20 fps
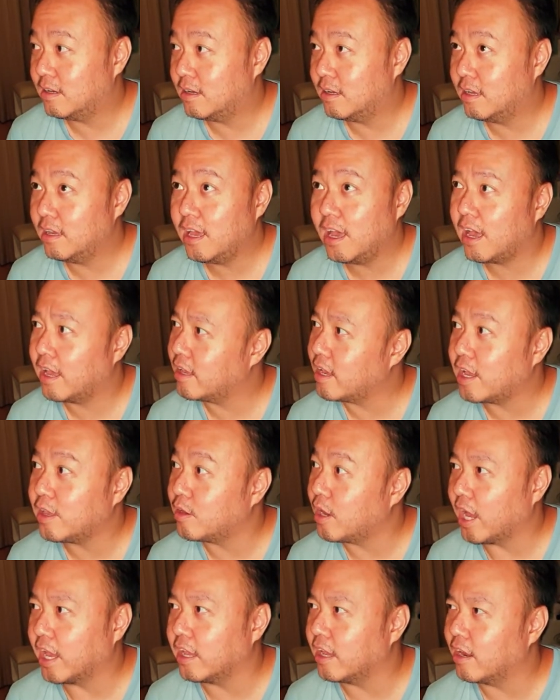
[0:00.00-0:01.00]
yeah,
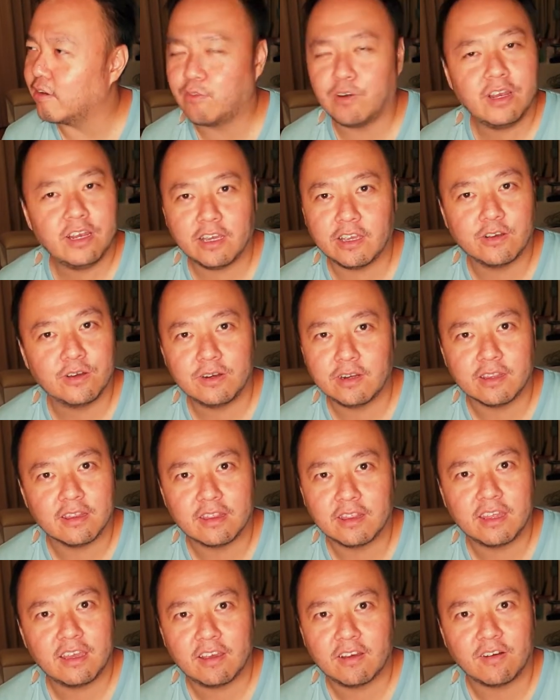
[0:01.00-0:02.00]
I really
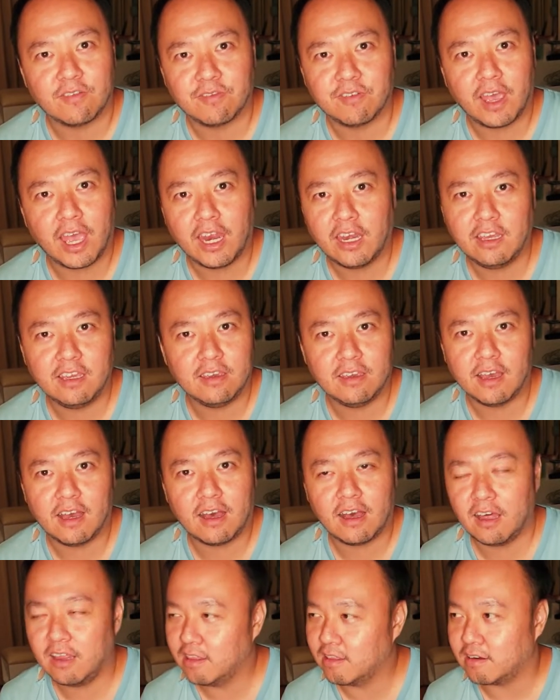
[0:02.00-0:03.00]
couldn't think of any
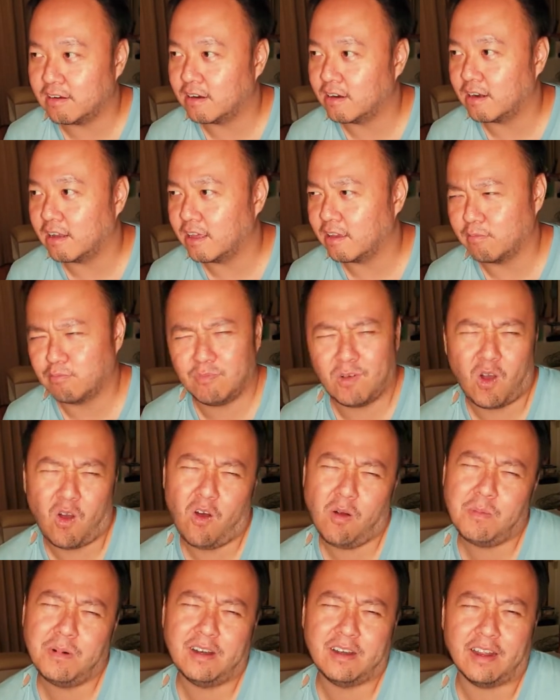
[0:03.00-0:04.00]
other, like
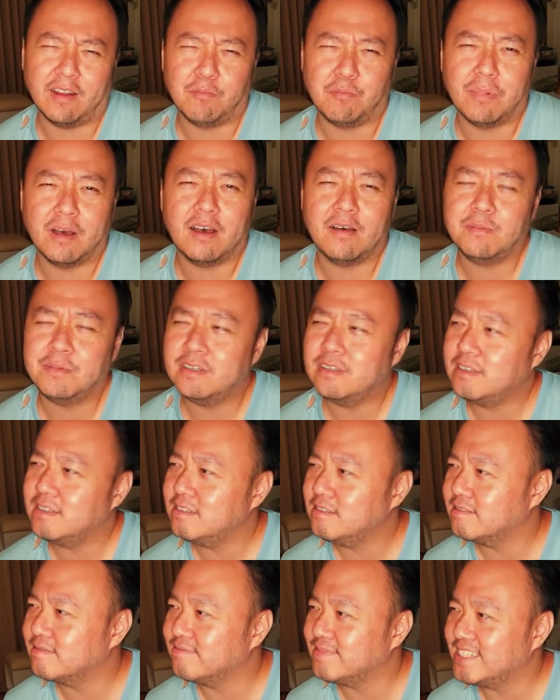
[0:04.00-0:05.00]
Auburn and
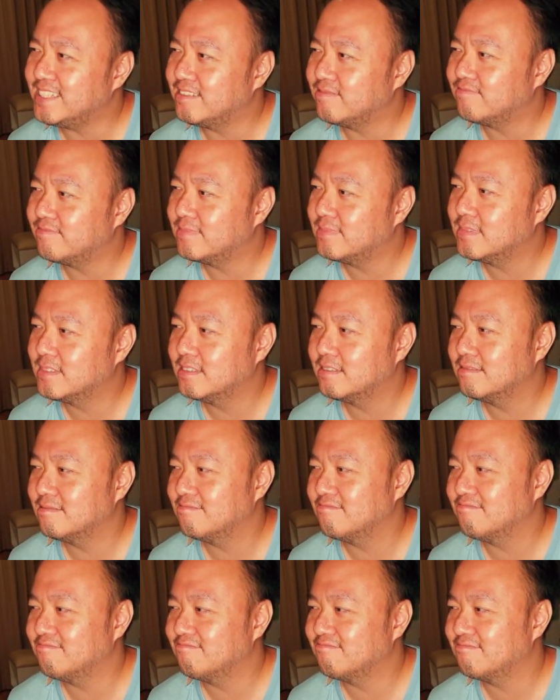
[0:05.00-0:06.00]
Bama.
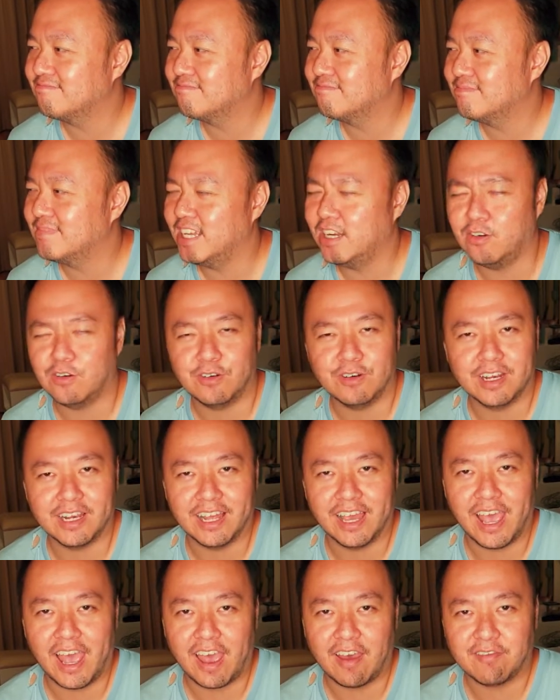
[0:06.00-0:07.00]
They don't
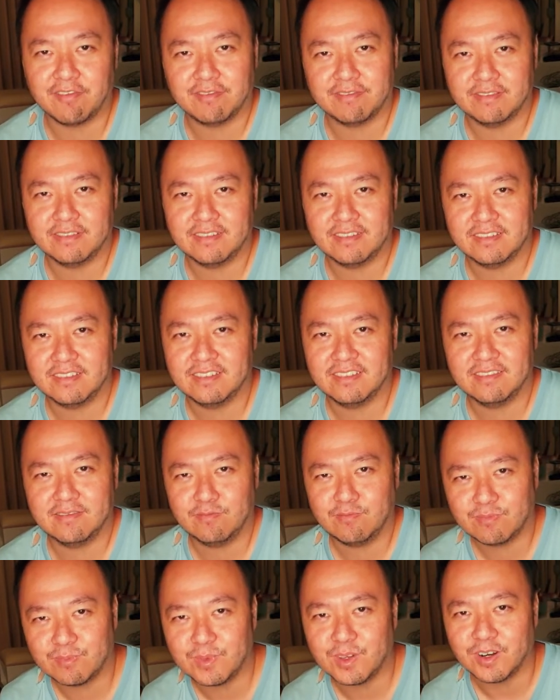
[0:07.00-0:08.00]
really have,
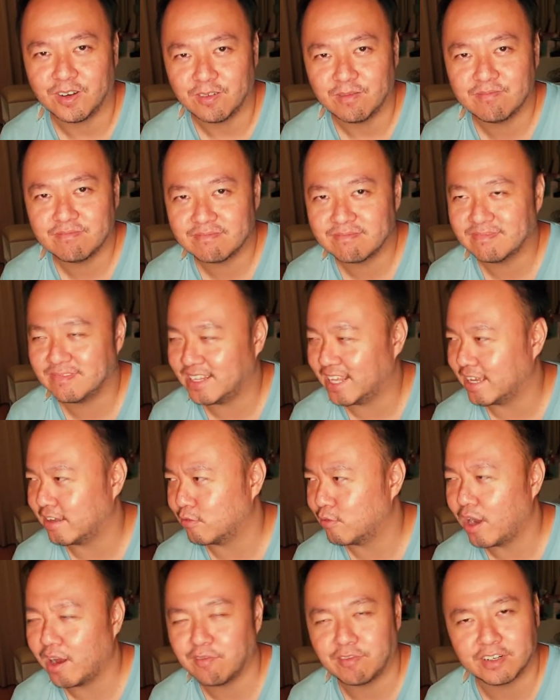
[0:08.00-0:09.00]
you know, like
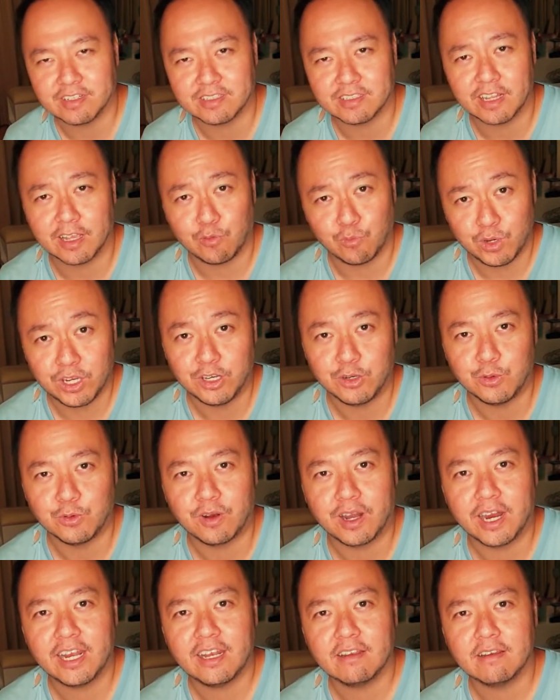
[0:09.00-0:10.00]
rivalries like we do,
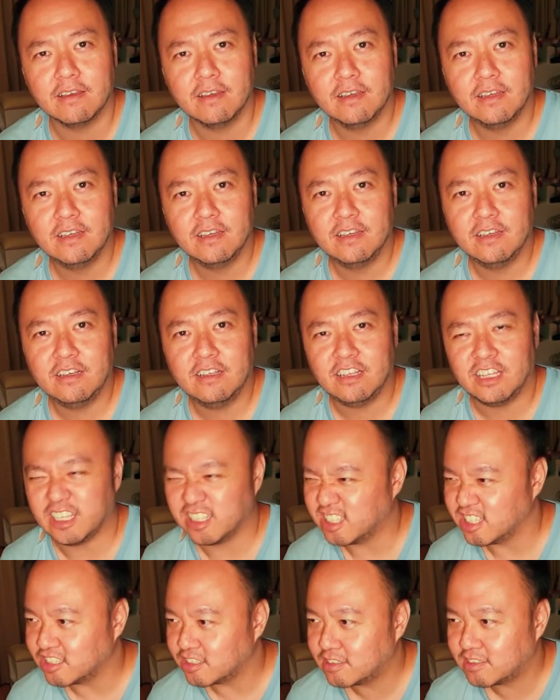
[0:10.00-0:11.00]
right?
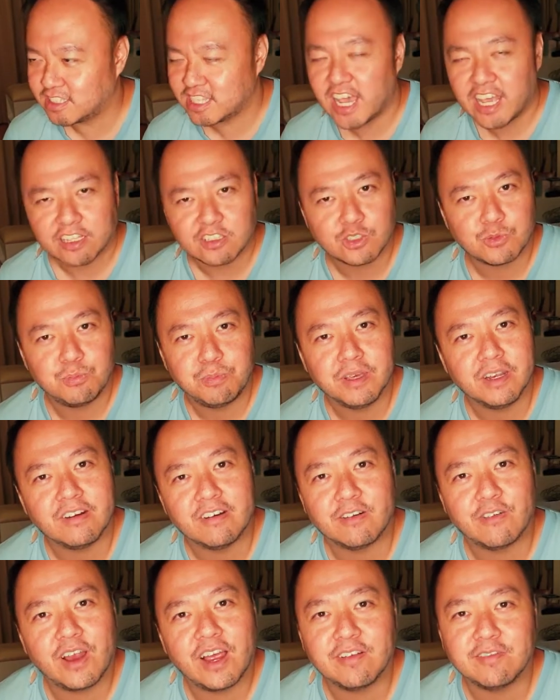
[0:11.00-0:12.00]
Like this
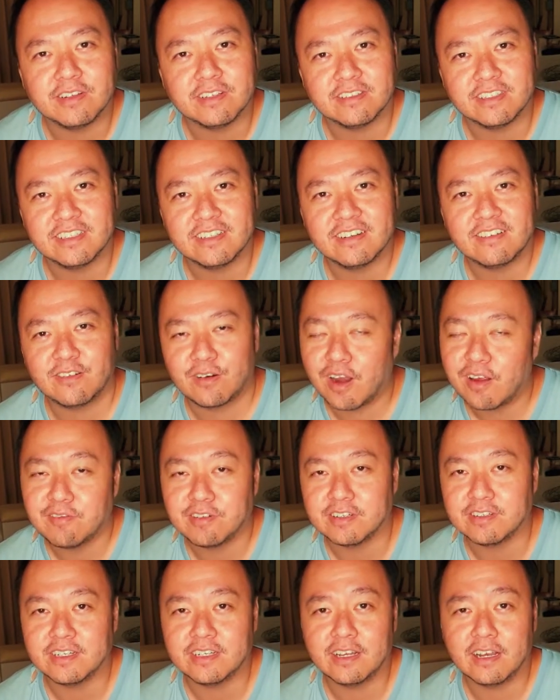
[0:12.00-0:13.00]
10-spitter
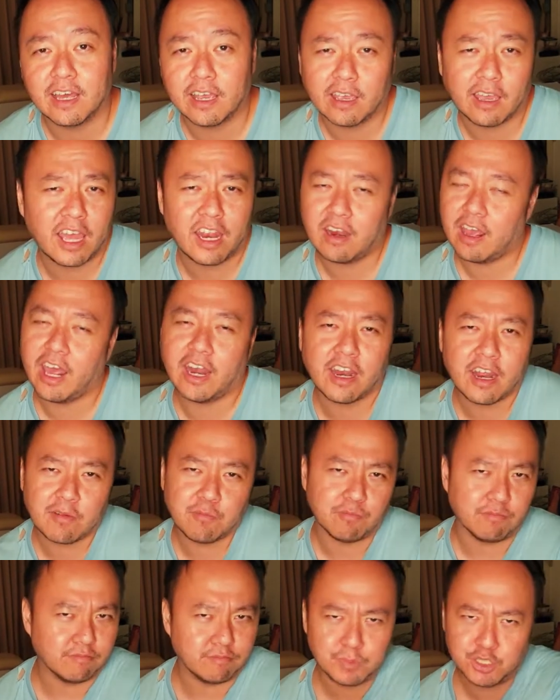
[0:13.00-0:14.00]
rivalry. Like, and
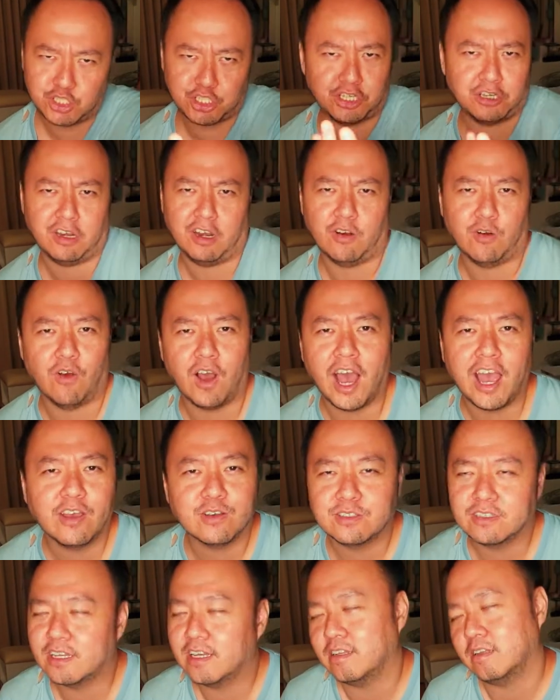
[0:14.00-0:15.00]
then Michigan and
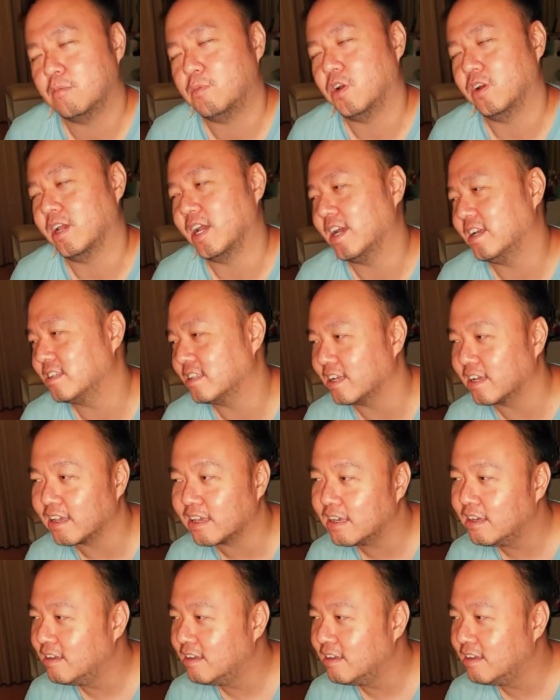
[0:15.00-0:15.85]
Ohio State. Come on, guys, like,